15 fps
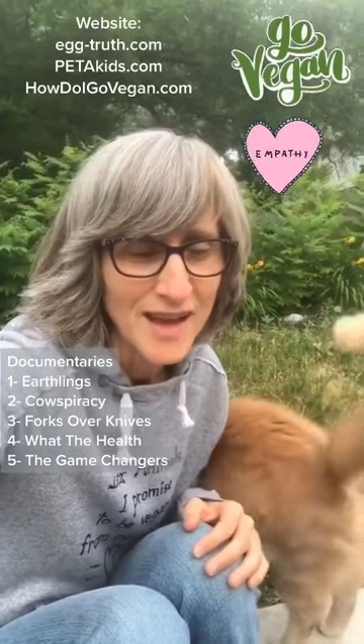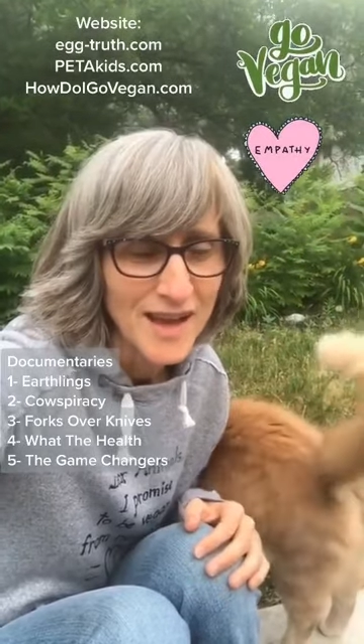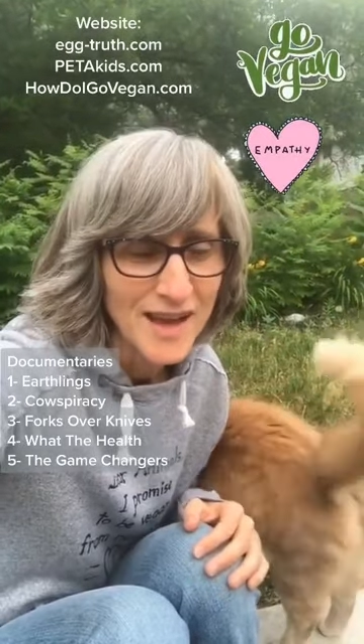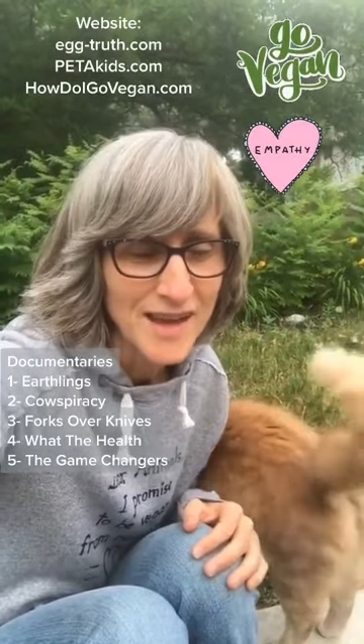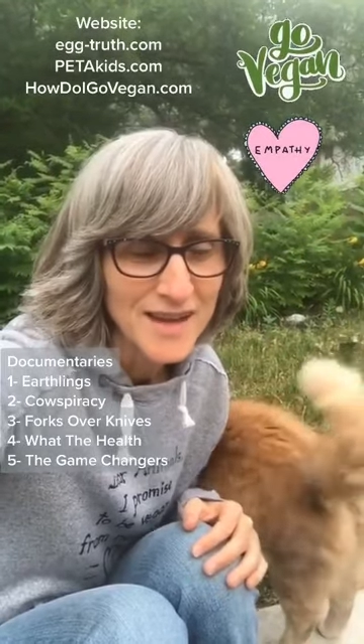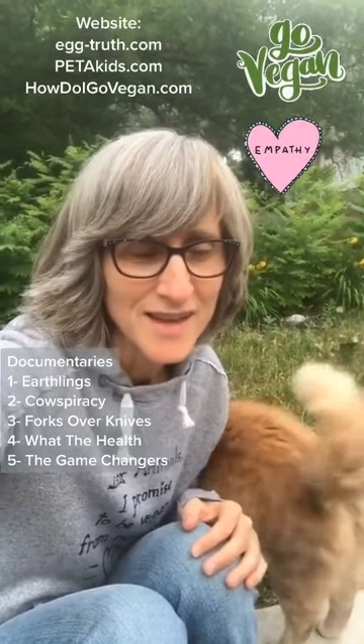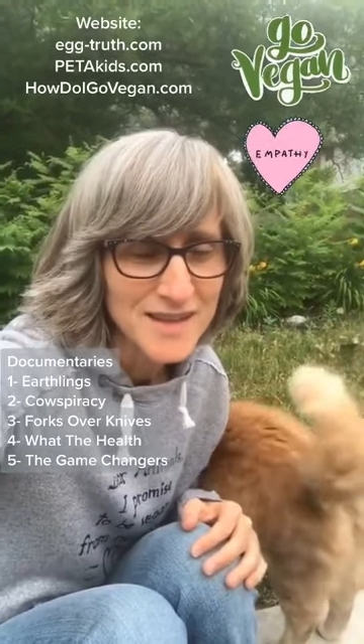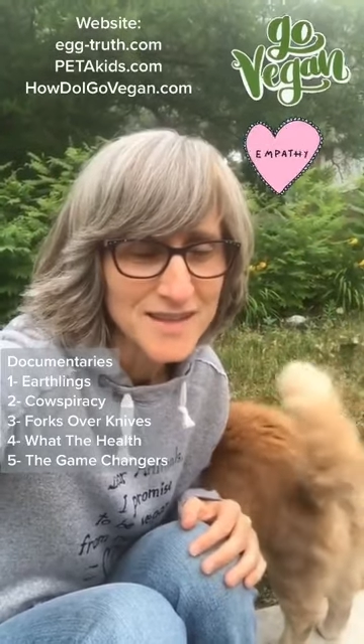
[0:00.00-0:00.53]

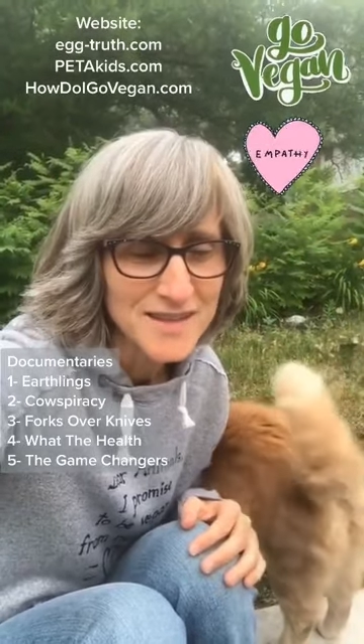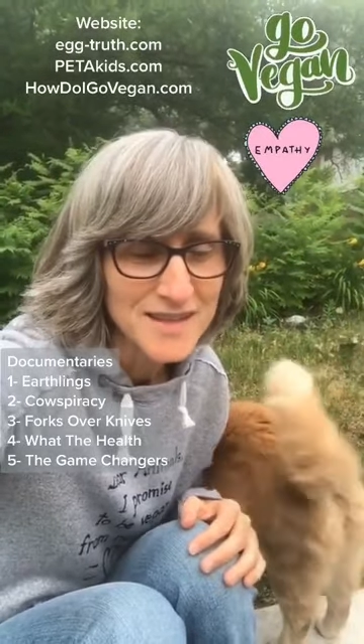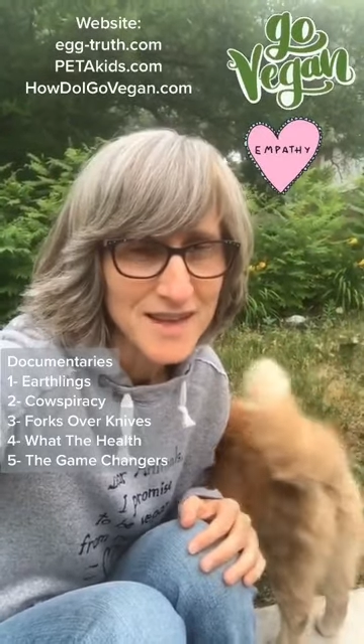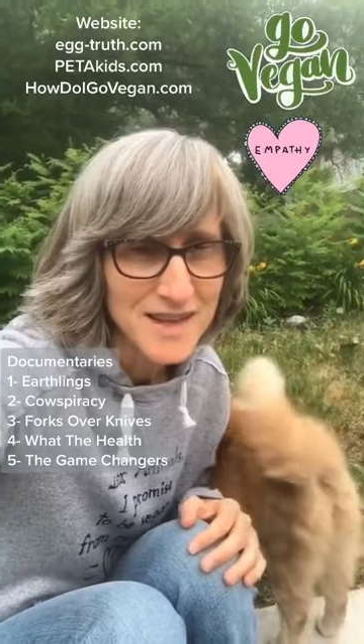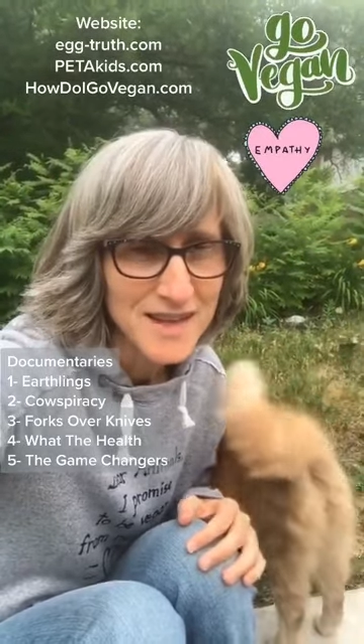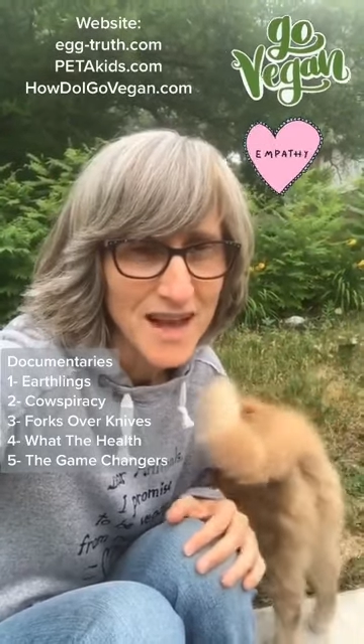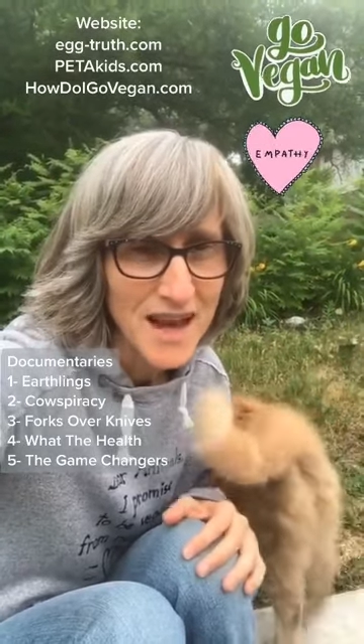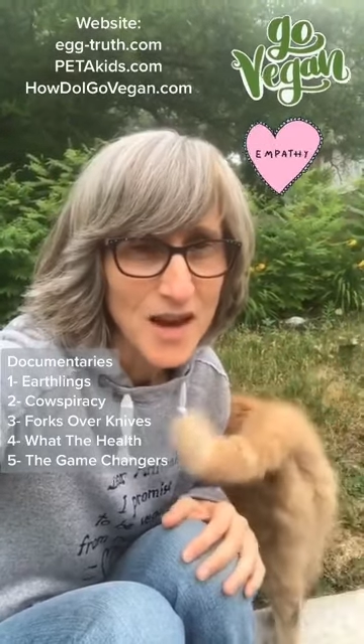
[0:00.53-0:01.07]
And
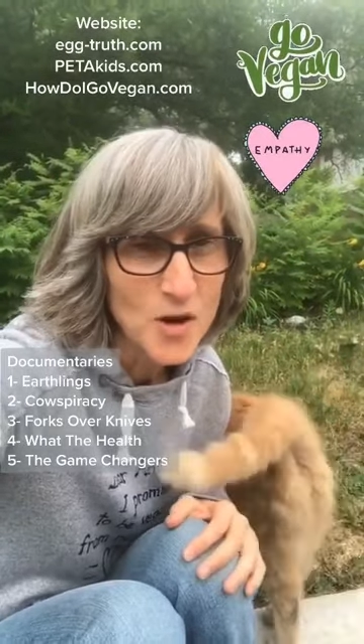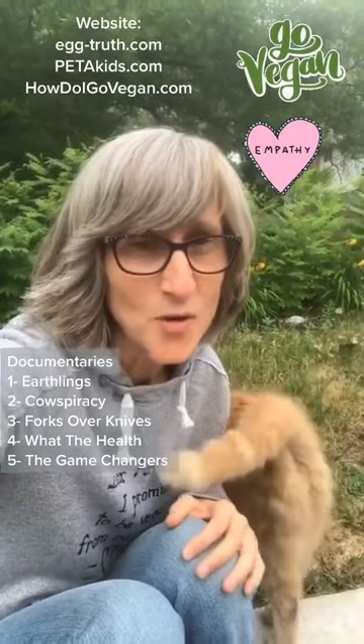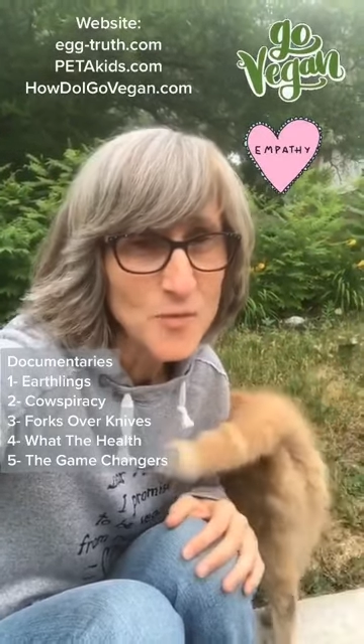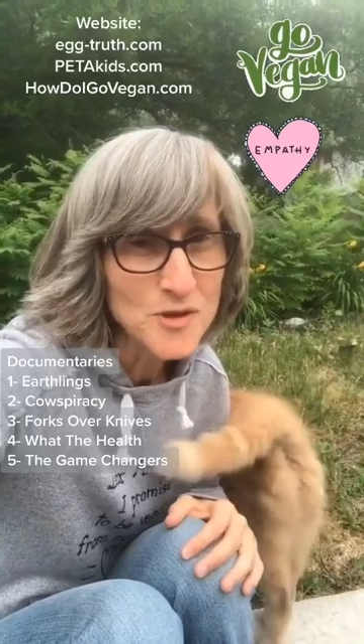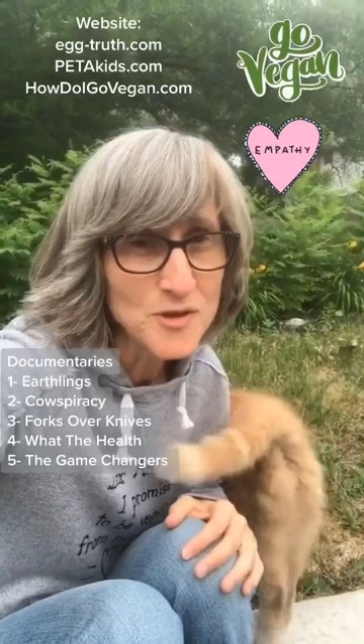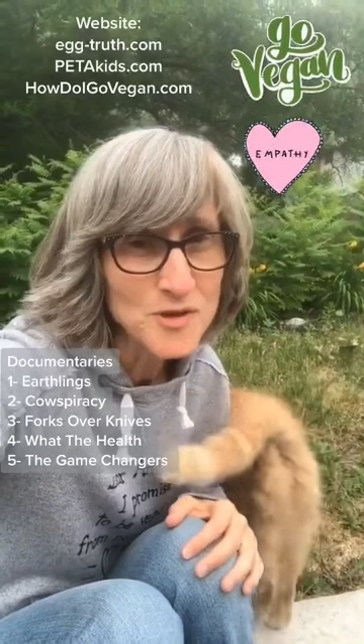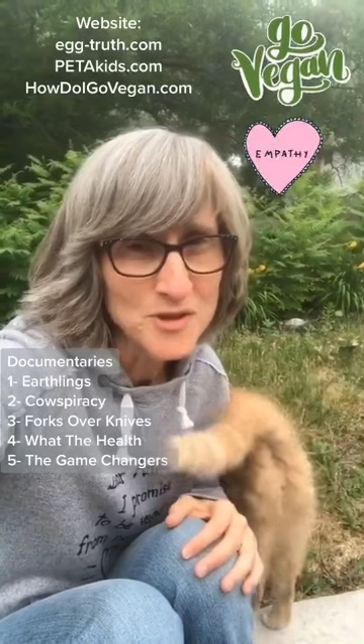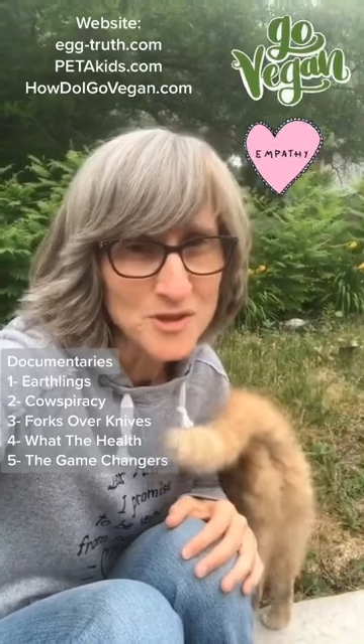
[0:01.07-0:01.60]
uh, I hope
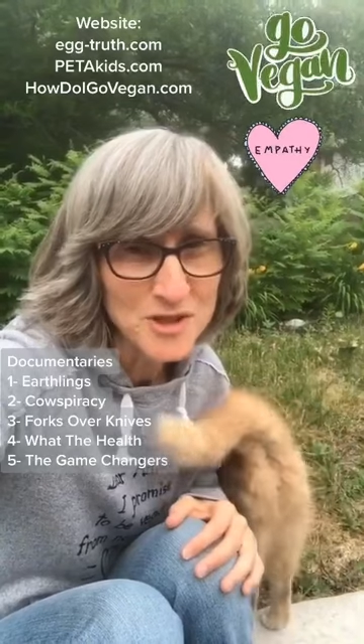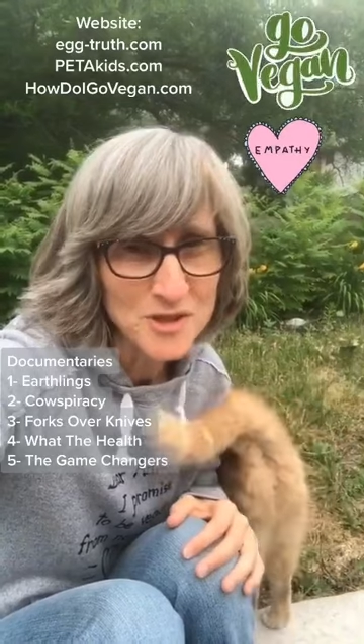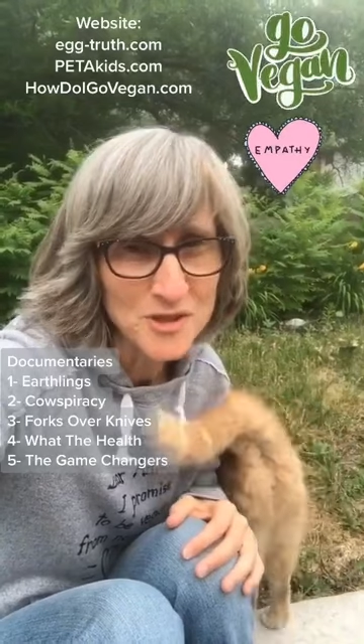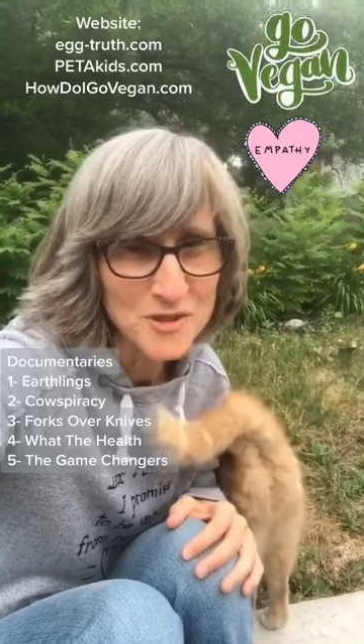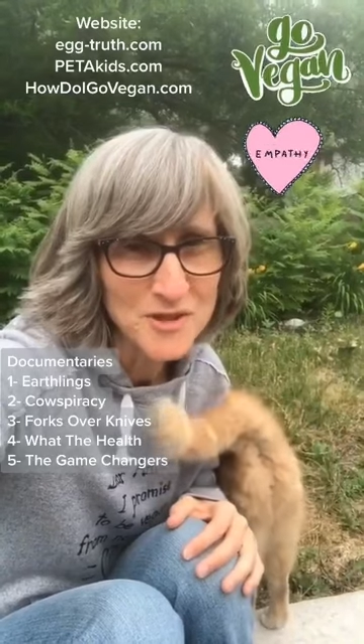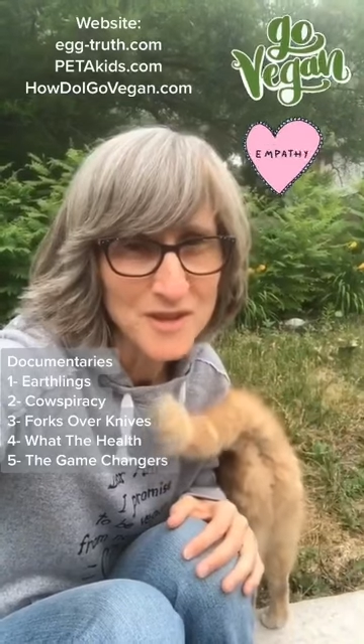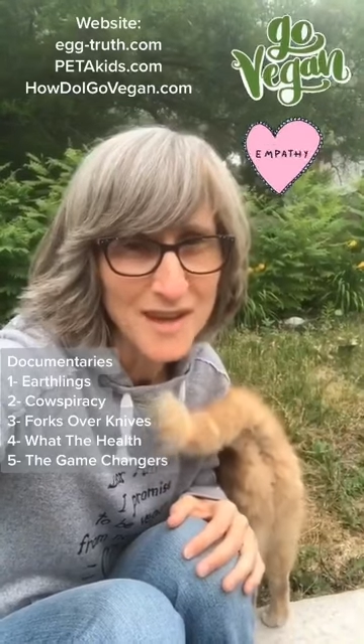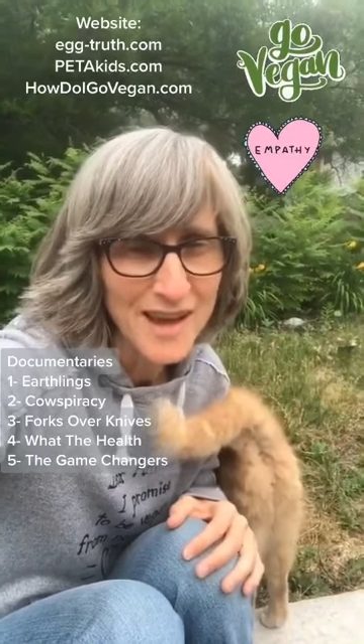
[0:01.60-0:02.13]
you do too.